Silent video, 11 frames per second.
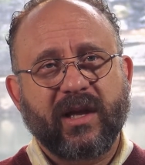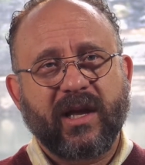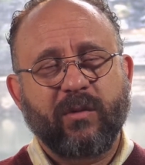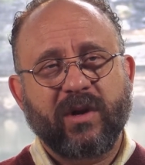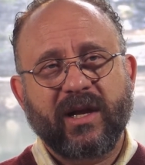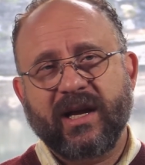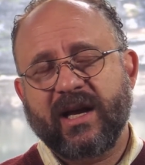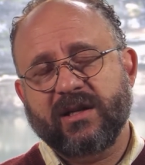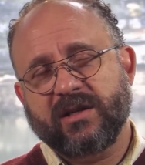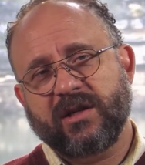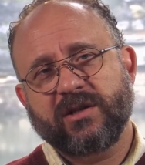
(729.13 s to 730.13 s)
And when I got
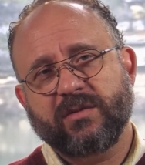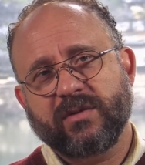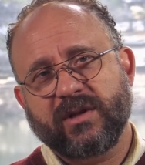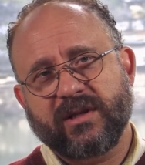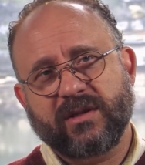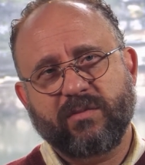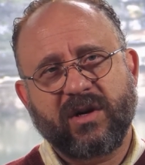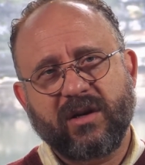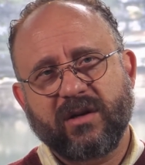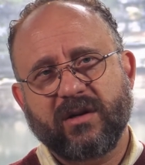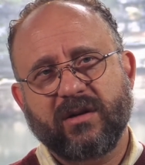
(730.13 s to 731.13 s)
in touch with this
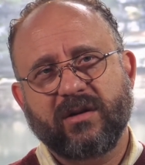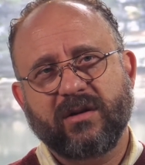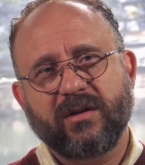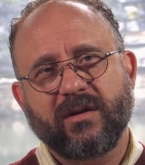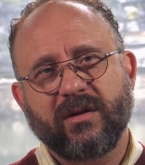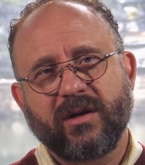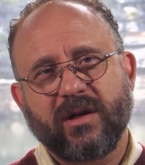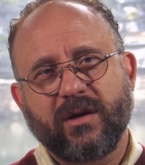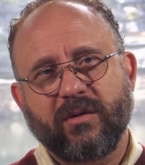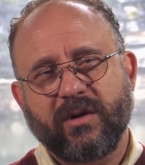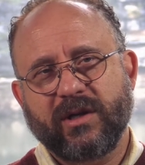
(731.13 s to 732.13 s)
part,
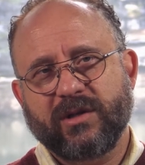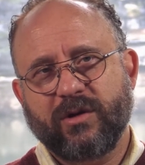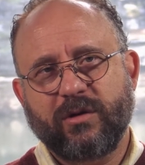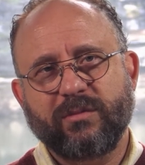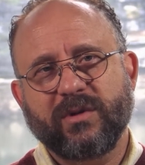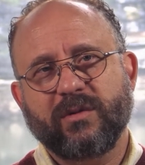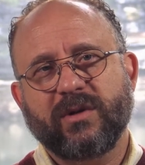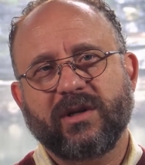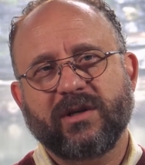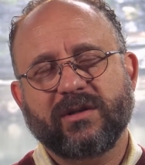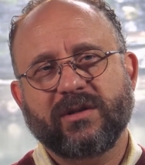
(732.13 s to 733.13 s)
what it told me
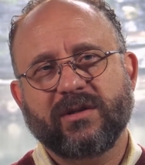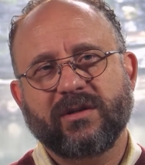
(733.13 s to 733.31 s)
was,